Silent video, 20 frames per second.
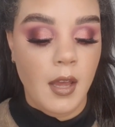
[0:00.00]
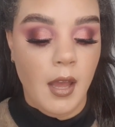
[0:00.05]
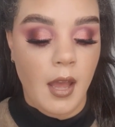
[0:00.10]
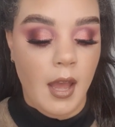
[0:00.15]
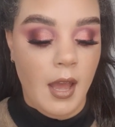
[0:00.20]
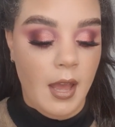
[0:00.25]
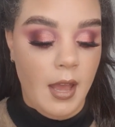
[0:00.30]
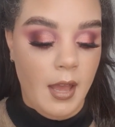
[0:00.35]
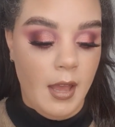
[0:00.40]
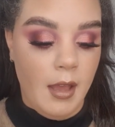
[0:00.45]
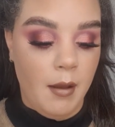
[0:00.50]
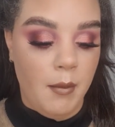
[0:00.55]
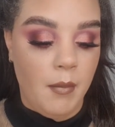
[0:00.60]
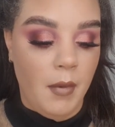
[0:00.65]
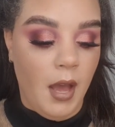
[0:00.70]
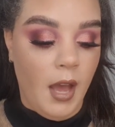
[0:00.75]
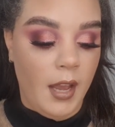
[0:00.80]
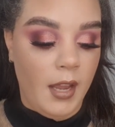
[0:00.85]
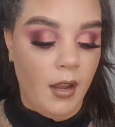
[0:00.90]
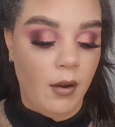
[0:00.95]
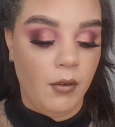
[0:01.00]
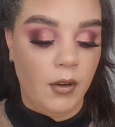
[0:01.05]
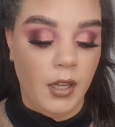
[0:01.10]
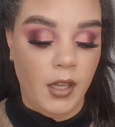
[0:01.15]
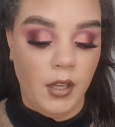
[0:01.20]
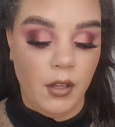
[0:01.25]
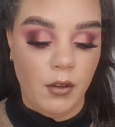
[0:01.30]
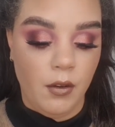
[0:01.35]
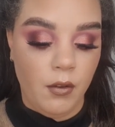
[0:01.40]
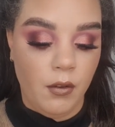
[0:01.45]
I only
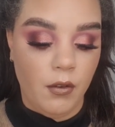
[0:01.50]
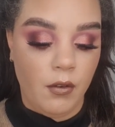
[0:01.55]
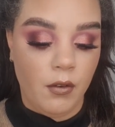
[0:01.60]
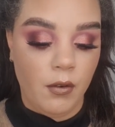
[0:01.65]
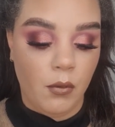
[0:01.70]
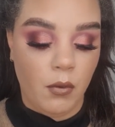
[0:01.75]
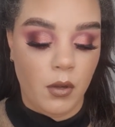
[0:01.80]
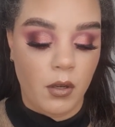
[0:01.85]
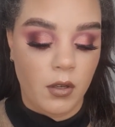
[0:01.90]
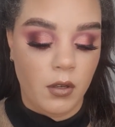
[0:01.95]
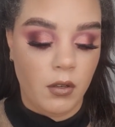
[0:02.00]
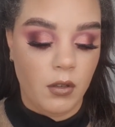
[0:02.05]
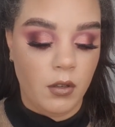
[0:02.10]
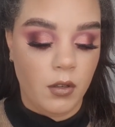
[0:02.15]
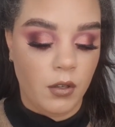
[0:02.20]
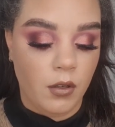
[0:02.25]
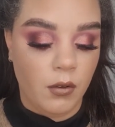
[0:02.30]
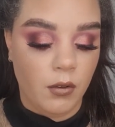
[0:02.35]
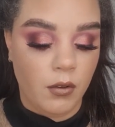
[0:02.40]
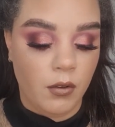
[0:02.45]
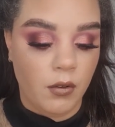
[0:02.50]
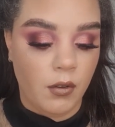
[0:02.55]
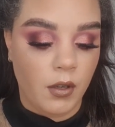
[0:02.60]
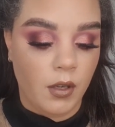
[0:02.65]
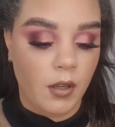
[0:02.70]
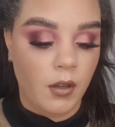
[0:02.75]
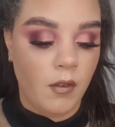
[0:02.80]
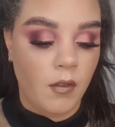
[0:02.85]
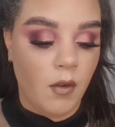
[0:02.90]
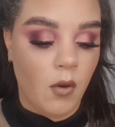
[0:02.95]
used 1, 2, 3,
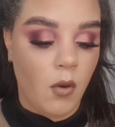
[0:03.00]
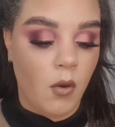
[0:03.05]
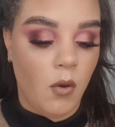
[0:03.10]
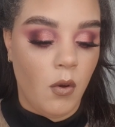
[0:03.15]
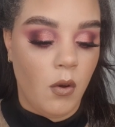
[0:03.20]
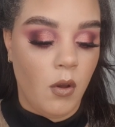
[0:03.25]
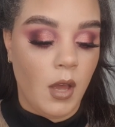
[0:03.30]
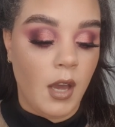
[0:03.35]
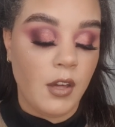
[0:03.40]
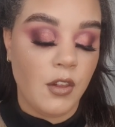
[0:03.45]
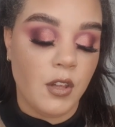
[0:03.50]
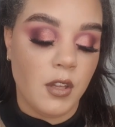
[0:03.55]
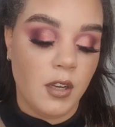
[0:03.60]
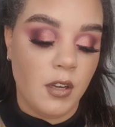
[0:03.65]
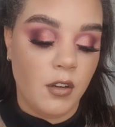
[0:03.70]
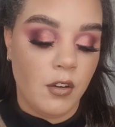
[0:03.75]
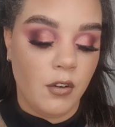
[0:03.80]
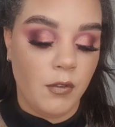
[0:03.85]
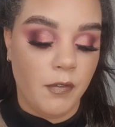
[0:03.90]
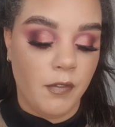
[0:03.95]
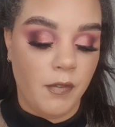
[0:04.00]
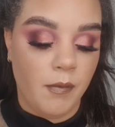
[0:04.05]
4. Actually, I didn't do